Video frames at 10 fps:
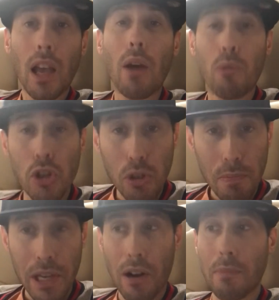And we should
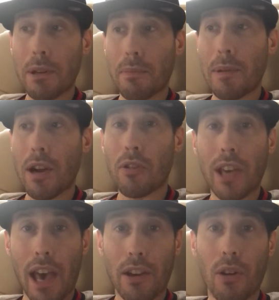be
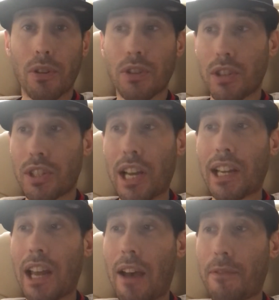okay going into the
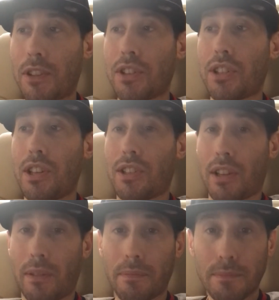second half of this
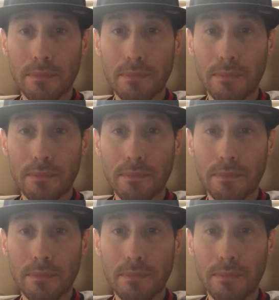season.